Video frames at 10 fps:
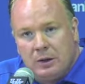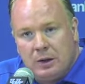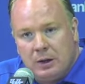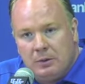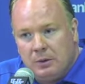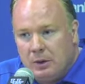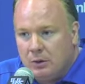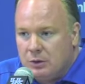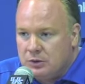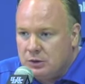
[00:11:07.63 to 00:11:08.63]

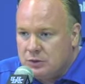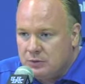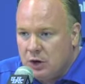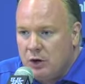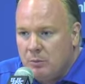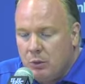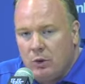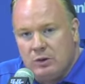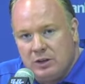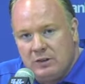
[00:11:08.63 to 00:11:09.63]
It's very
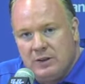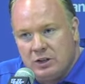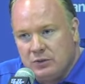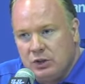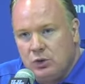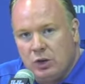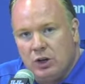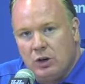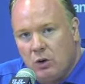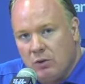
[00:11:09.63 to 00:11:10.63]
important defensively. You
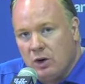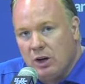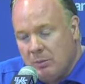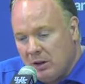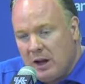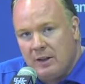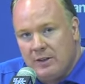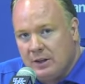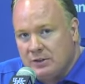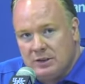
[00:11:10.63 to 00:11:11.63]
can overcome a lot of
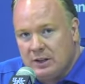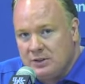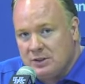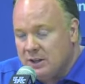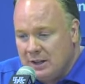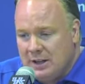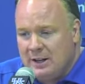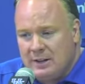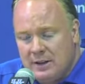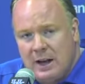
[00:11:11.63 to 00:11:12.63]
things. It doesn't take
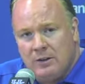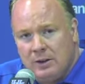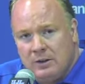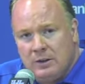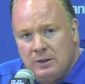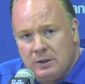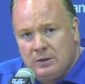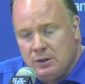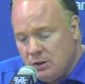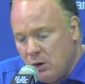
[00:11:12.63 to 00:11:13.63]
any talent
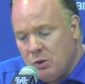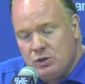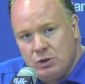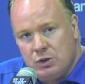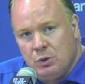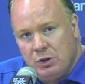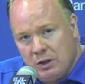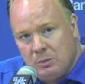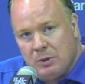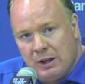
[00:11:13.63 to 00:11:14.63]
to know what you're doing
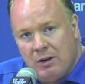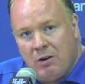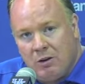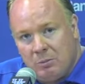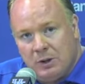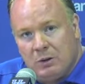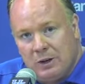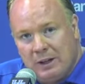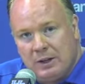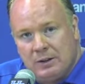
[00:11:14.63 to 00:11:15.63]
and to play hard and play
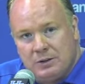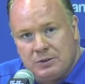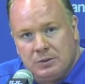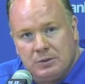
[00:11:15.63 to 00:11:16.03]
relentless.